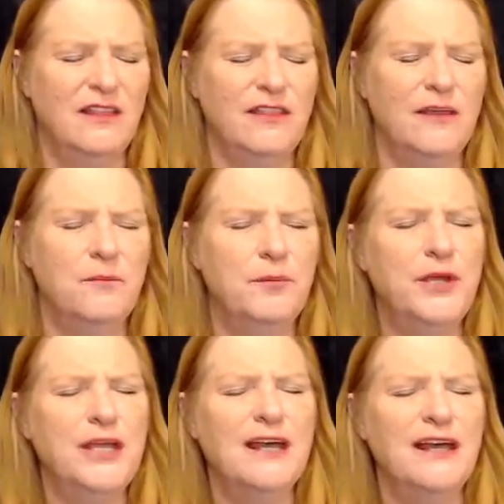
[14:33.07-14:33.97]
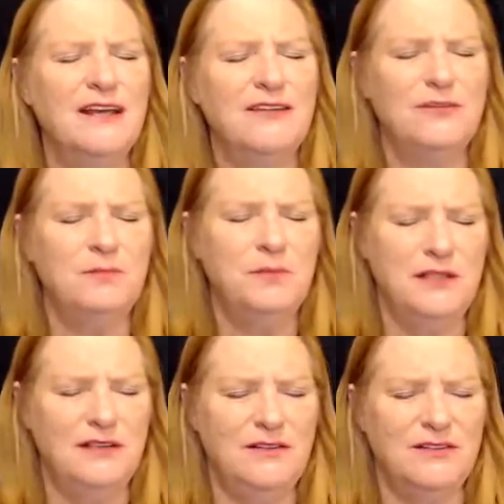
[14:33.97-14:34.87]
that bring us
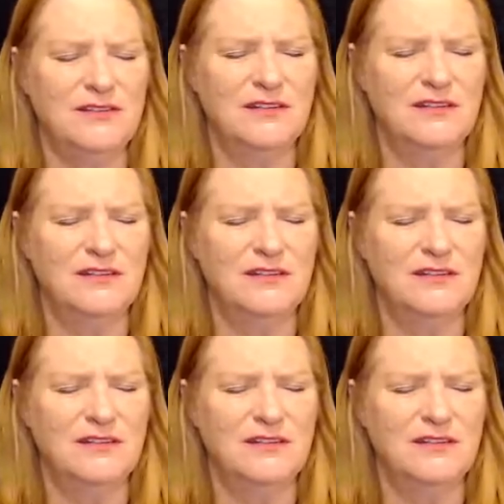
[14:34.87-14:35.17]
peace